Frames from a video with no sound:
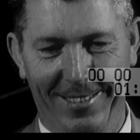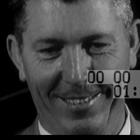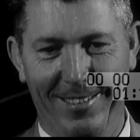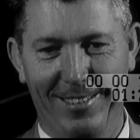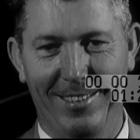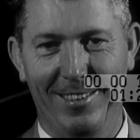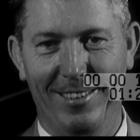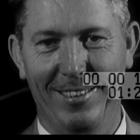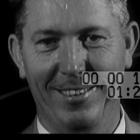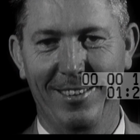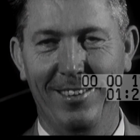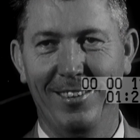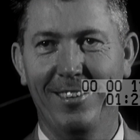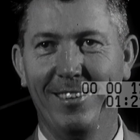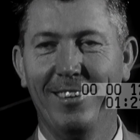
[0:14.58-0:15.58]

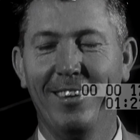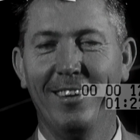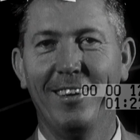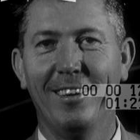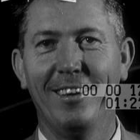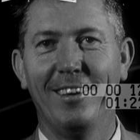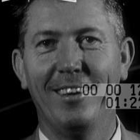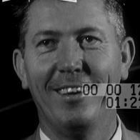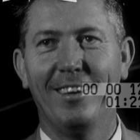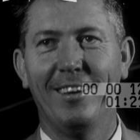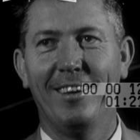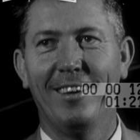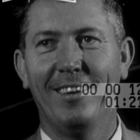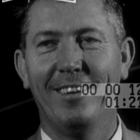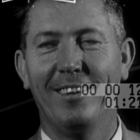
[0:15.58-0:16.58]
suggestion to a
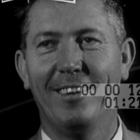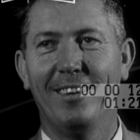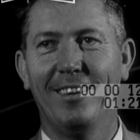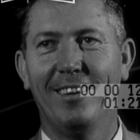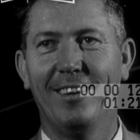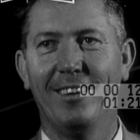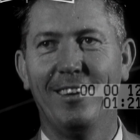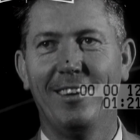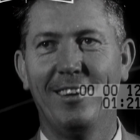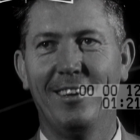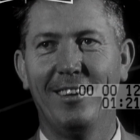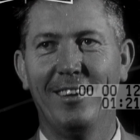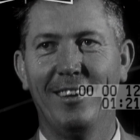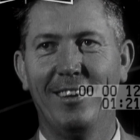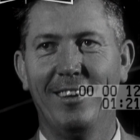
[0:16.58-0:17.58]
plank on civil
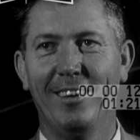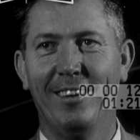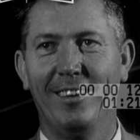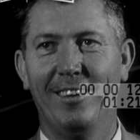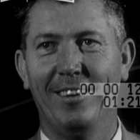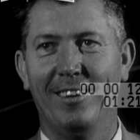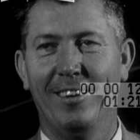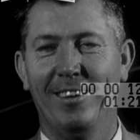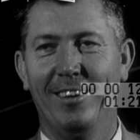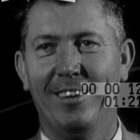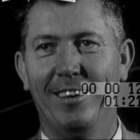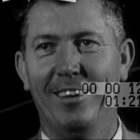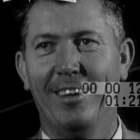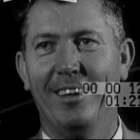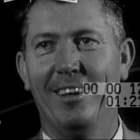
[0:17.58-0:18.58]
rights in the platform of the
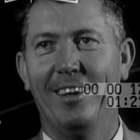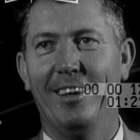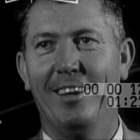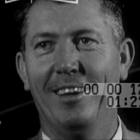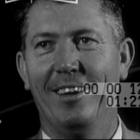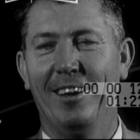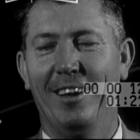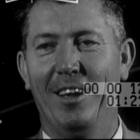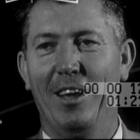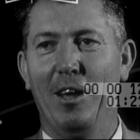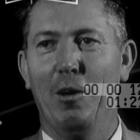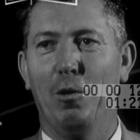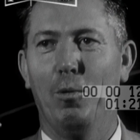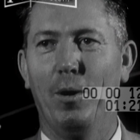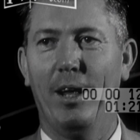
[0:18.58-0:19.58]
Democratic Party?
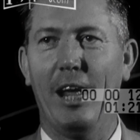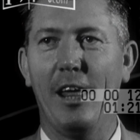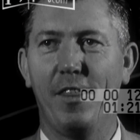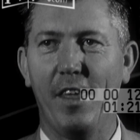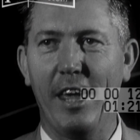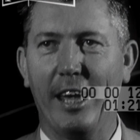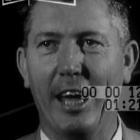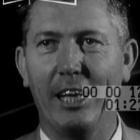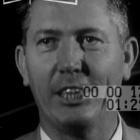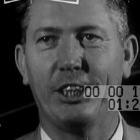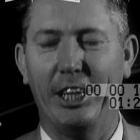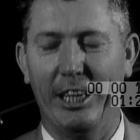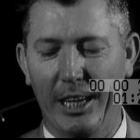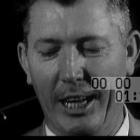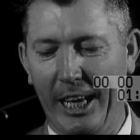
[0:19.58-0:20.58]
Well, I think I
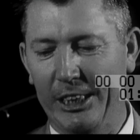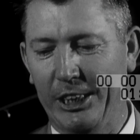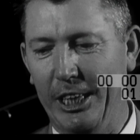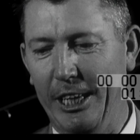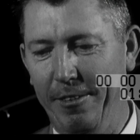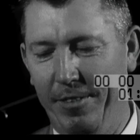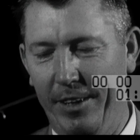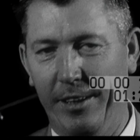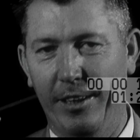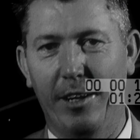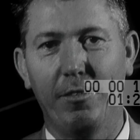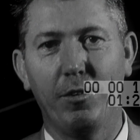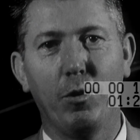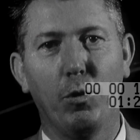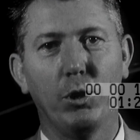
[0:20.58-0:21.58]
said last evening
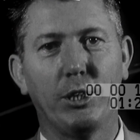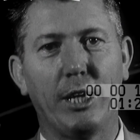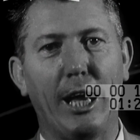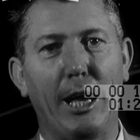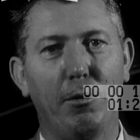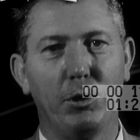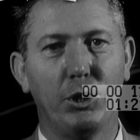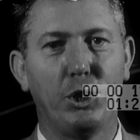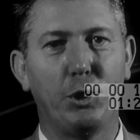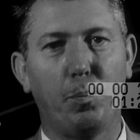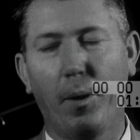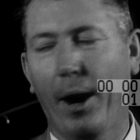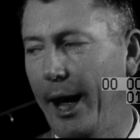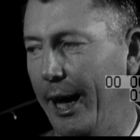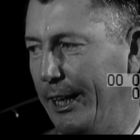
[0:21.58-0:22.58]
that, of course, I was
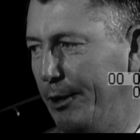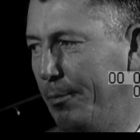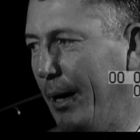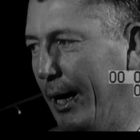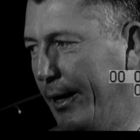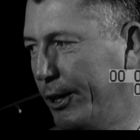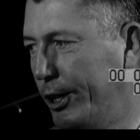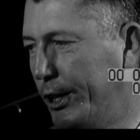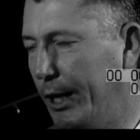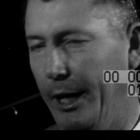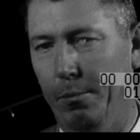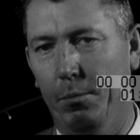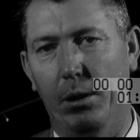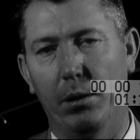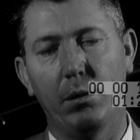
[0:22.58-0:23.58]
surprised by the
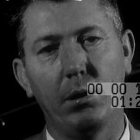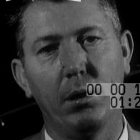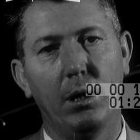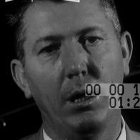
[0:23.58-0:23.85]
statement.